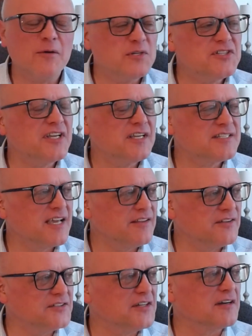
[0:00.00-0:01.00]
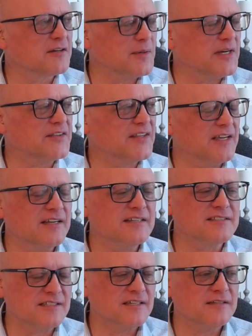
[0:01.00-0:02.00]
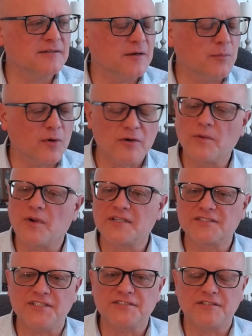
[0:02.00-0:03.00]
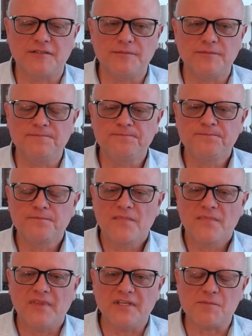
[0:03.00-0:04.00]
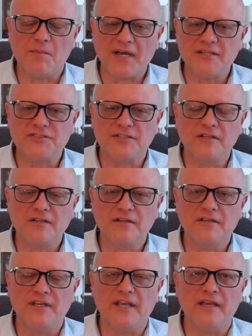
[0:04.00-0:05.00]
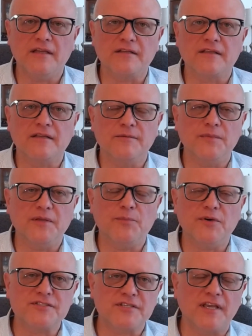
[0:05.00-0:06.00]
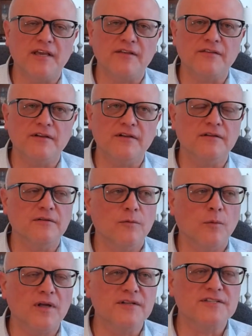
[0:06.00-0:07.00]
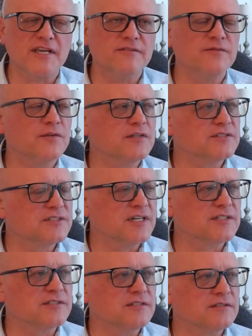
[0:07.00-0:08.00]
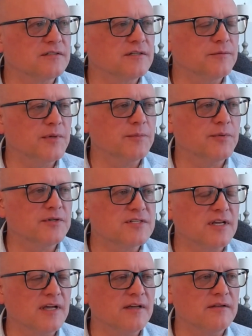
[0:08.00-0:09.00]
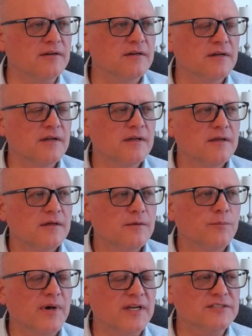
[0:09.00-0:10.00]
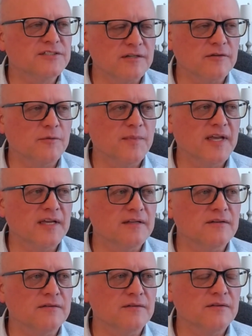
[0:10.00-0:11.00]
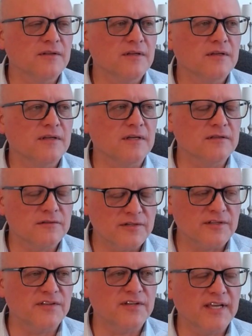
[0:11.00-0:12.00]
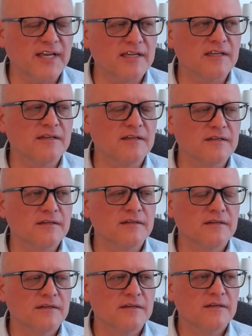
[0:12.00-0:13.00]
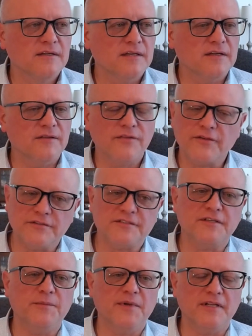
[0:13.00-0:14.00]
Yeah, we should get together and talk about that. It's a boardwalk system that's modular and can be put together. One 10-foot section can be put together by a single man, including the decking, in 13